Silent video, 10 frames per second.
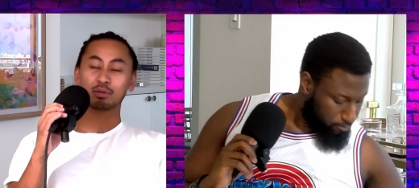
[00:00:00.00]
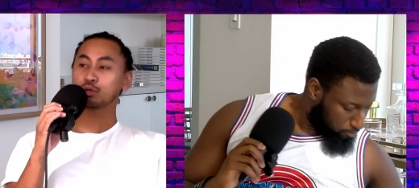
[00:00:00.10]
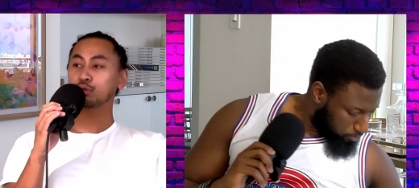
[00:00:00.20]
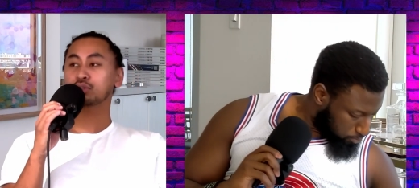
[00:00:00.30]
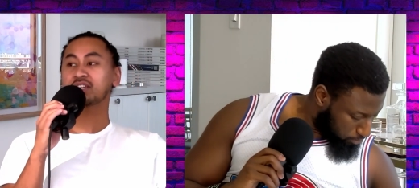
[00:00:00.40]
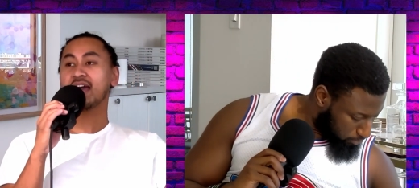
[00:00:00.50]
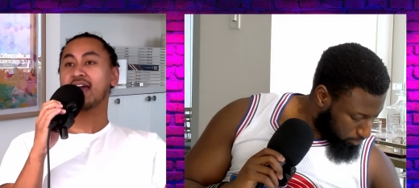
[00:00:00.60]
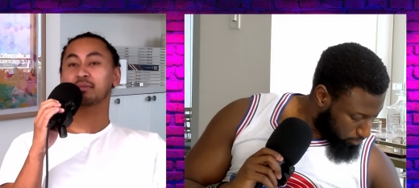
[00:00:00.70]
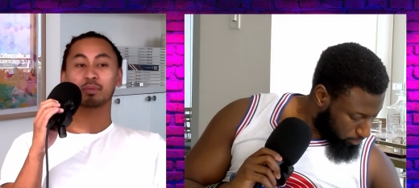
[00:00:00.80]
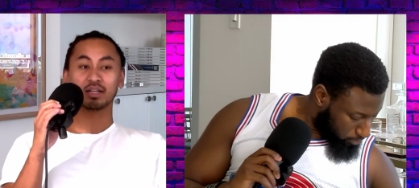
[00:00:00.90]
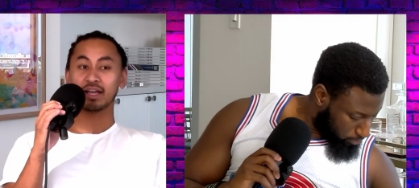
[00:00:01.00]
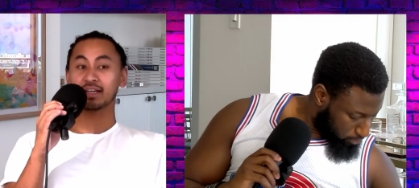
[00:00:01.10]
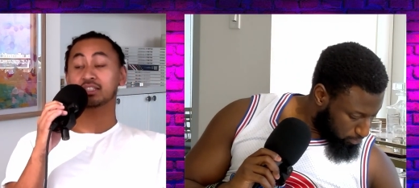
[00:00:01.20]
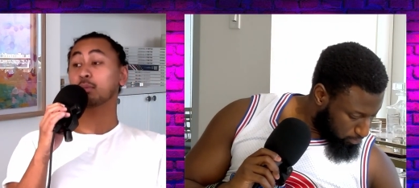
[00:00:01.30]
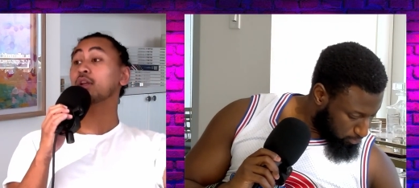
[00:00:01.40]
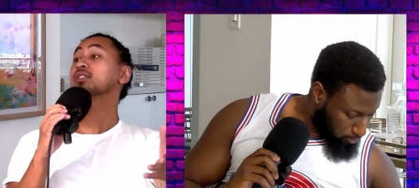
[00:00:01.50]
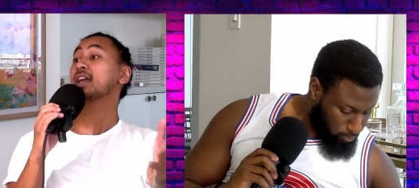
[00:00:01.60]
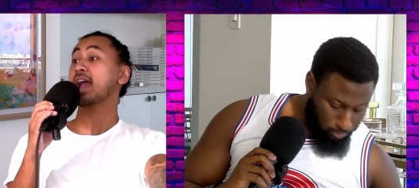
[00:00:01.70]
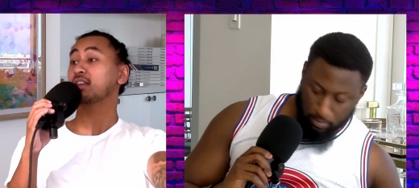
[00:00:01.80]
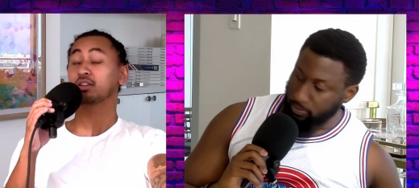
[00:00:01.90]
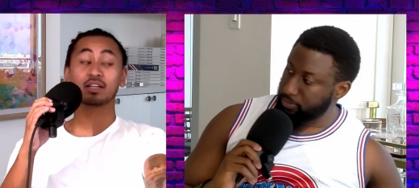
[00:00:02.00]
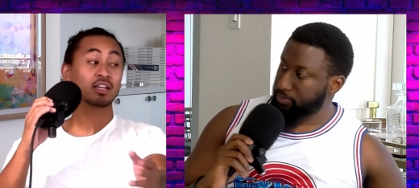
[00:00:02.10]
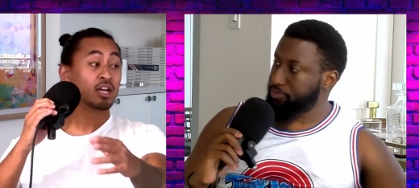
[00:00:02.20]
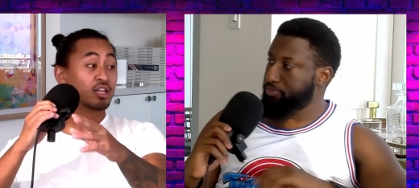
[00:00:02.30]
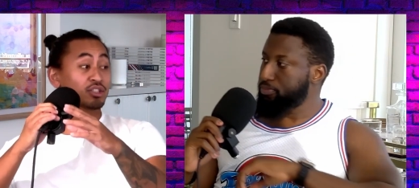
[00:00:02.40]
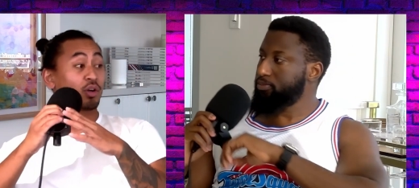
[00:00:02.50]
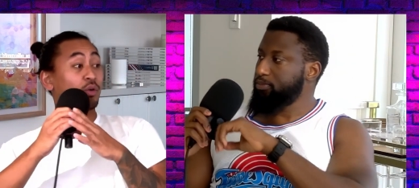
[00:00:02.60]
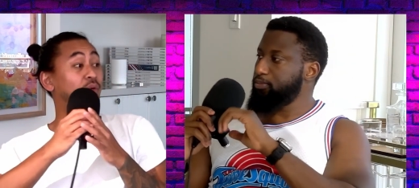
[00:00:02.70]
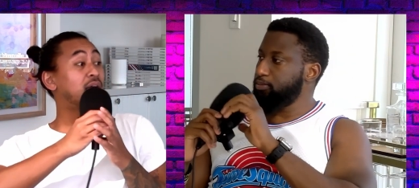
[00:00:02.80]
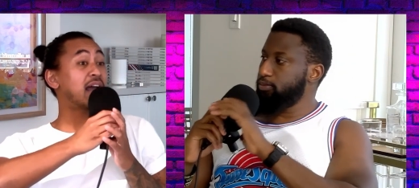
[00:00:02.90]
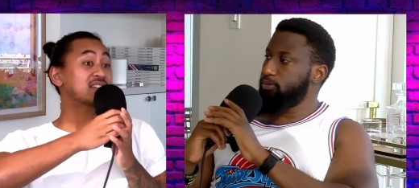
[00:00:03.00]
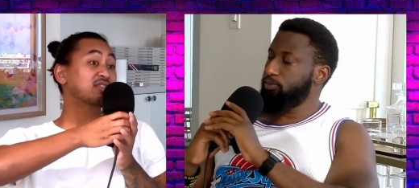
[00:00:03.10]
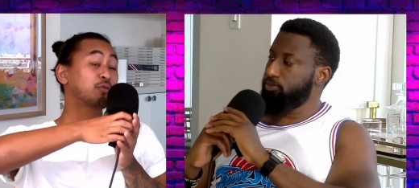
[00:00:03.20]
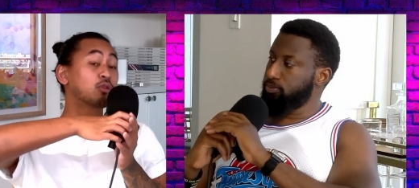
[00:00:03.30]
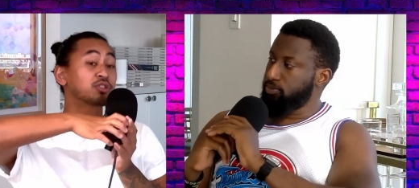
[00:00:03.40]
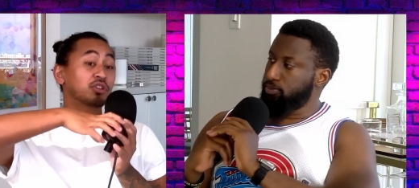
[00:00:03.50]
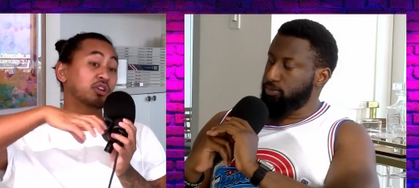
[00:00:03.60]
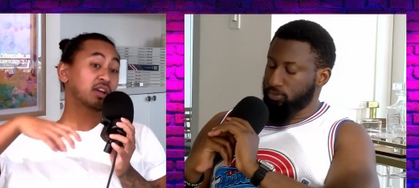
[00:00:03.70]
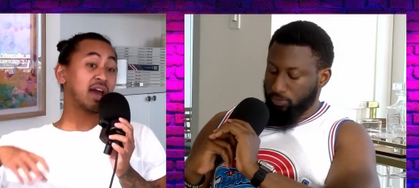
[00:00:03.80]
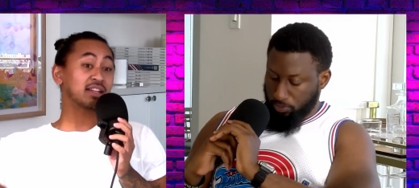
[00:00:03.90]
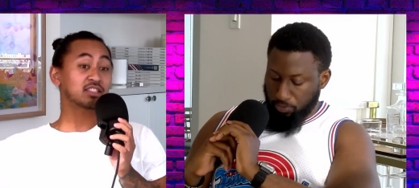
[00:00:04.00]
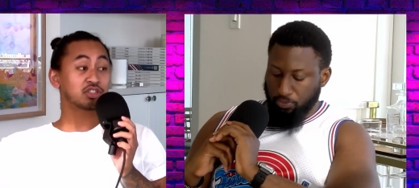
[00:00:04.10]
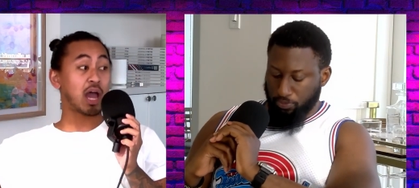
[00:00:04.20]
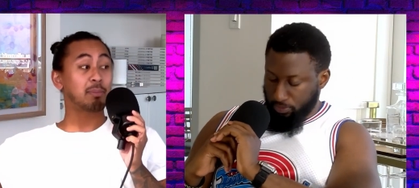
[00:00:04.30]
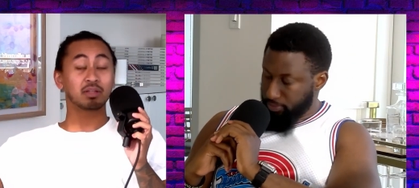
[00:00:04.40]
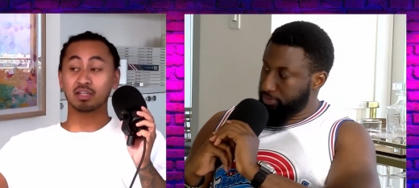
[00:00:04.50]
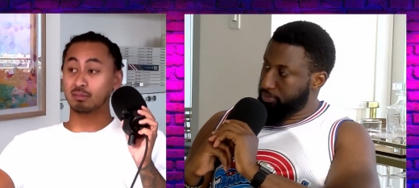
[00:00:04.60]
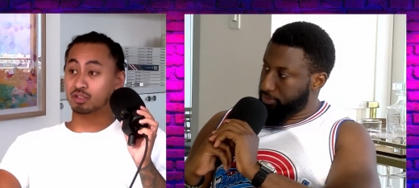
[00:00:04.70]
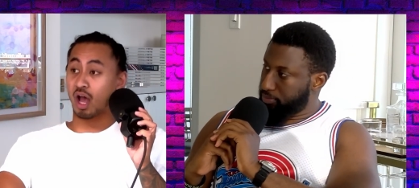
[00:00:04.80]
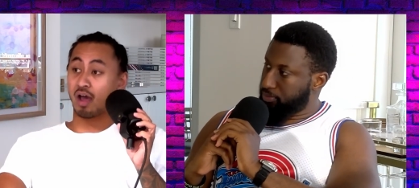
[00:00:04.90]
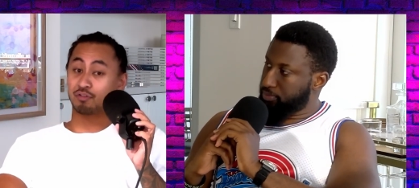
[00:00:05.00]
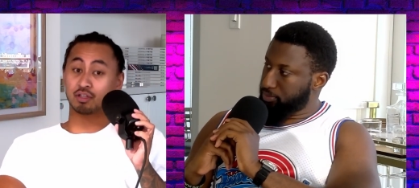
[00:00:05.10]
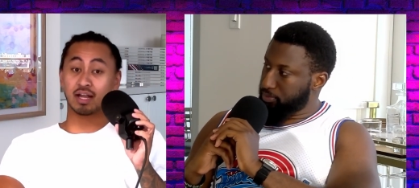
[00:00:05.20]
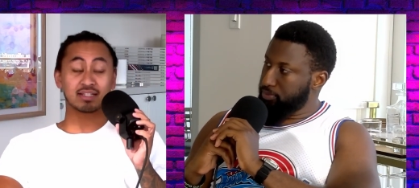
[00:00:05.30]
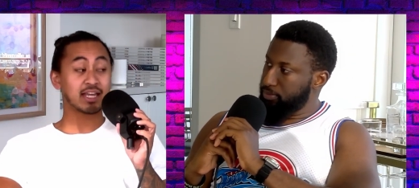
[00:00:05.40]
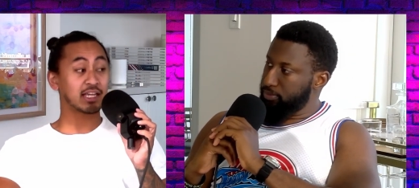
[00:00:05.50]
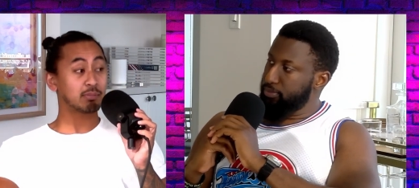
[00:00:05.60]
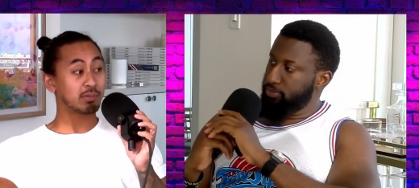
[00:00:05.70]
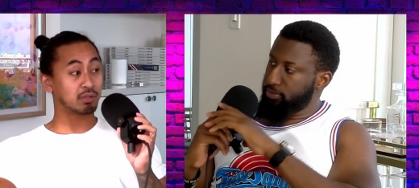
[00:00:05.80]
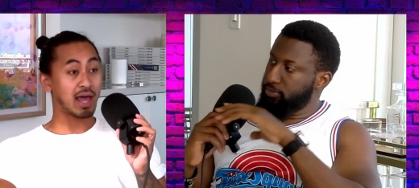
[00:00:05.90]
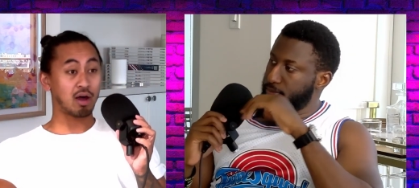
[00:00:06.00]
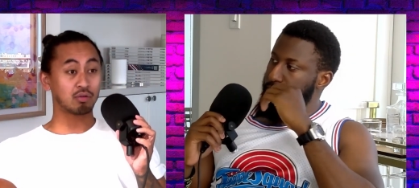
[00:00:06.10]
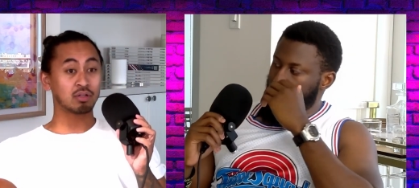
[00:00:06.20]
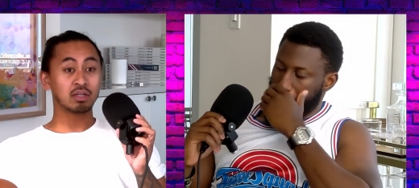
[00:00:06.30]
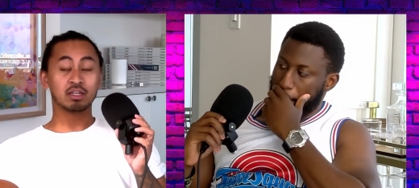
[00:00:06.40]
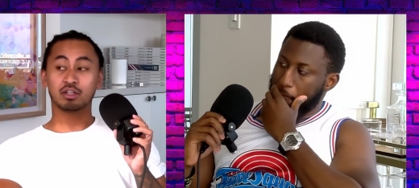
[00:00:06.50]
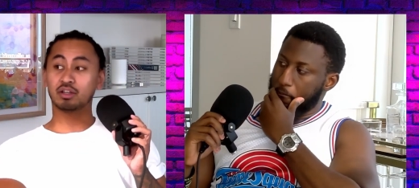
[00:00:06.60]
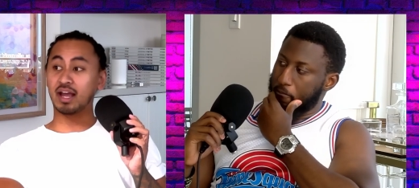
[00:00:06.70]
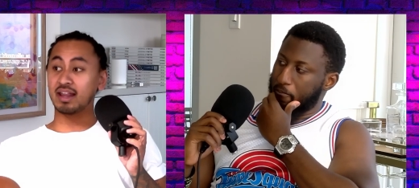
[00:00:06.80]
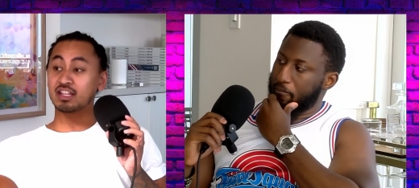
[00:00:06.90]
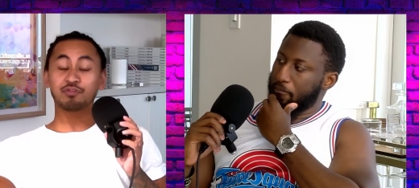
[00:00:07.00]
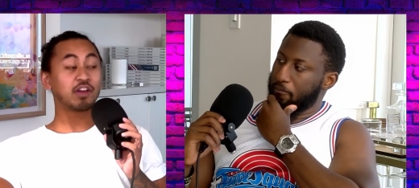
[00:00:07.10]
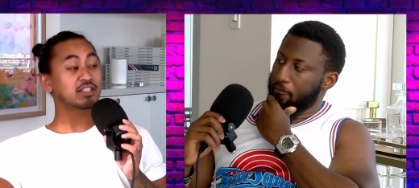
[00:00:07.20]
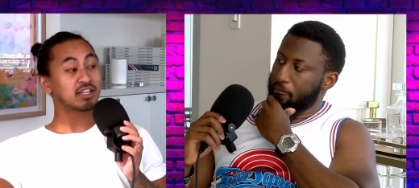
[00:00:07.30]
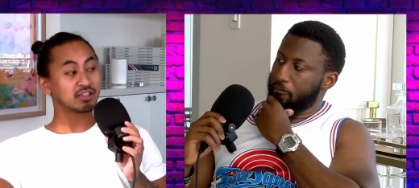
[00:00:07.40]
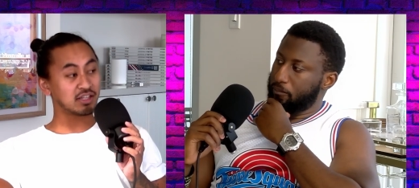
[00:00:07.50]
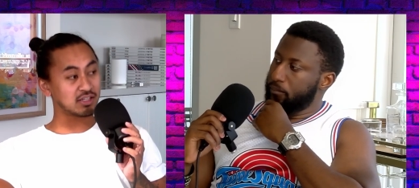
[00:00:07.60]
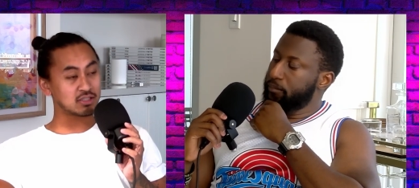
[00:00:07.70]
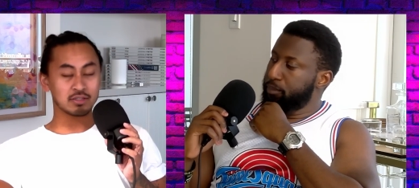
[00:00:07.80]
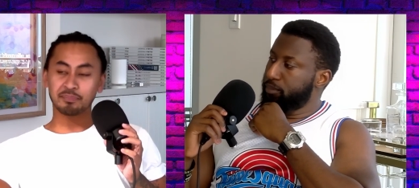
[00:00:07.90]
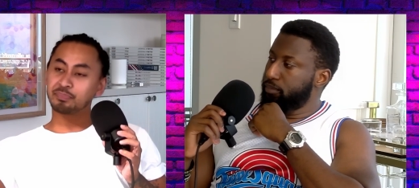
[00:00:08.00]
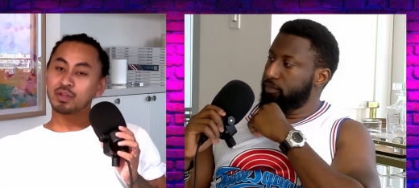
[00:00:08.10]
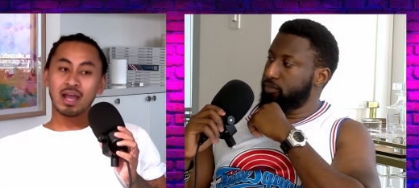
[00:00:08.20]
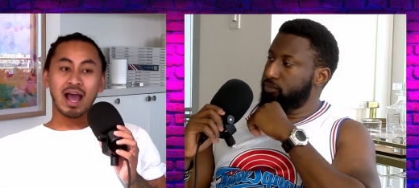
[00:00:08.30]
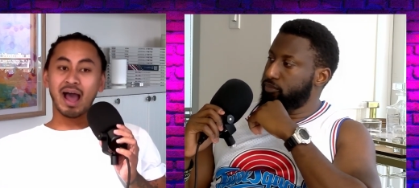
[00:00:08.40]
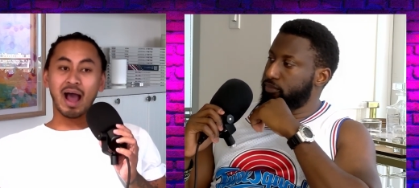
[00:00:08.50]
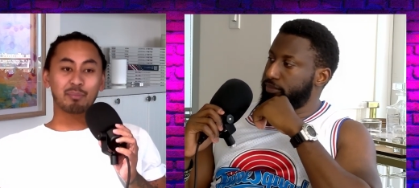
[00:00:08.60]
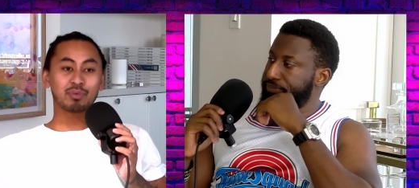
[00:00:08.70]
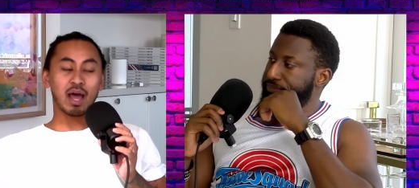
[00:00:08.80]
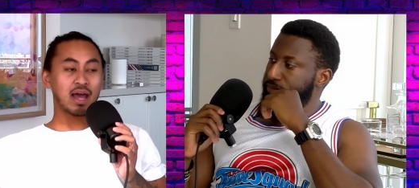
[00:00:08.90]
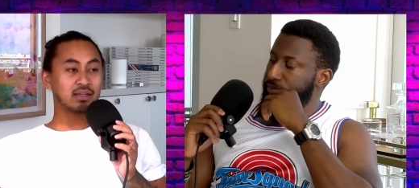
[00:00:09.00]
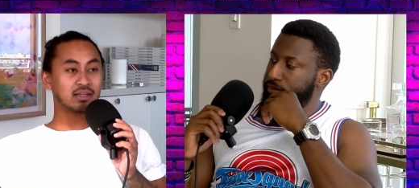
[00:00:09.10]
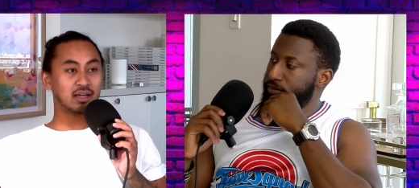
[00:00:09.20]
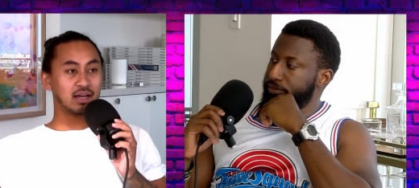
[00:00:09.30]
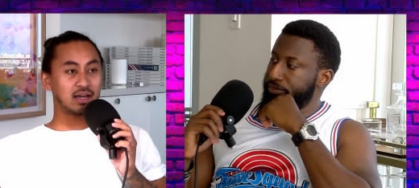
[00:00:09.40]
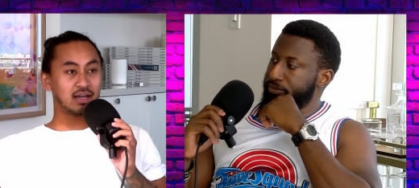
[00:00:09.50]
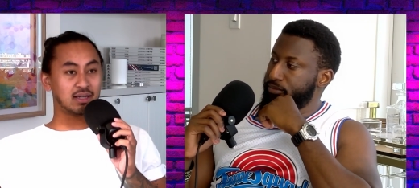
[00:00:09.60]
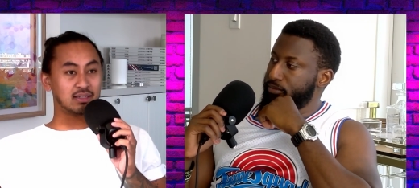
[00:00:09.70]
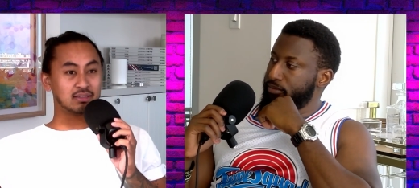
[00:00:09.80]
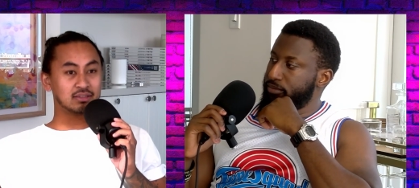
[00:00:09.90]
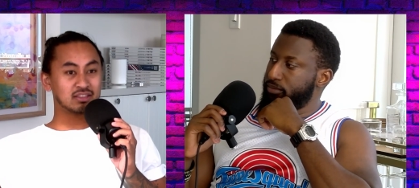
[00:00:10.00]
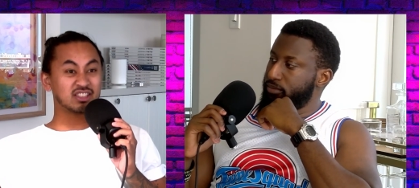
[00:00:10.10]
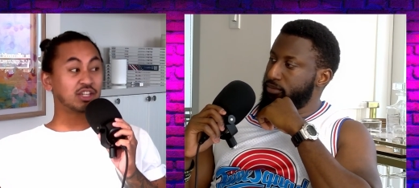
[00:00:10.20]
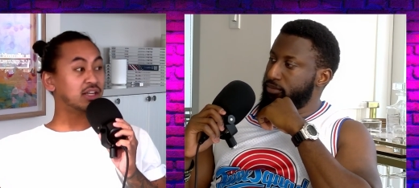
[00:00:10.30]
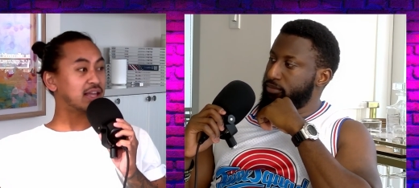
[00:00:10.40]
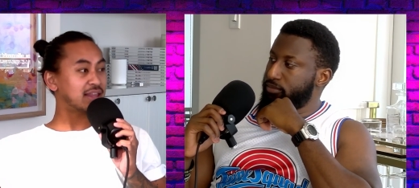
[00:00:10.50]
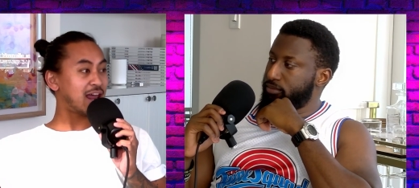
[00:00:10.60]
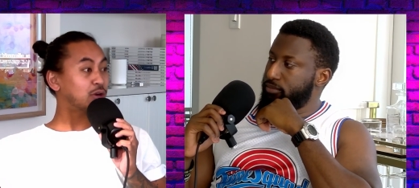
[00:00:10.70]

Speaker 1: boohoo, sad, but like someone else can handle it. So as an enforcer, you're the guy that's chopping limbs off. You're the guy that's taking people out. You're the guy that's fixing things. I'm not... good at that. I